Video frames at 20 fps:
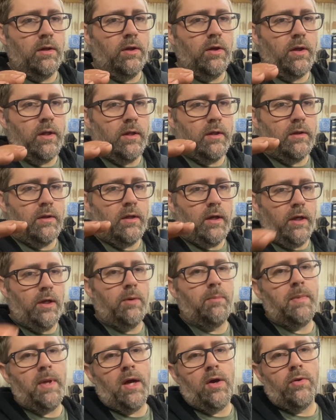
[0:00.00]
you can tighten
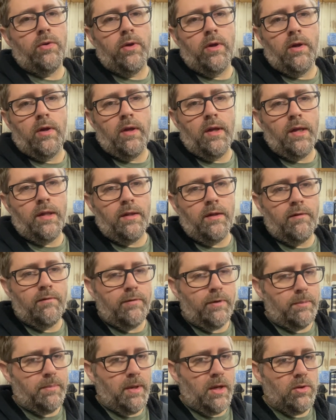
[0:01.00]
them down to 18
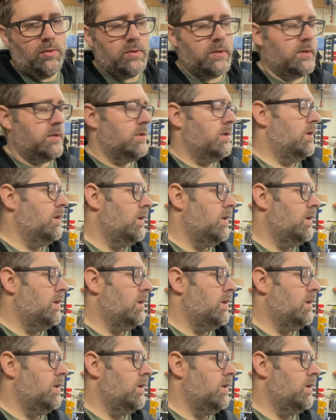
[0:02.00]
foot-pounds.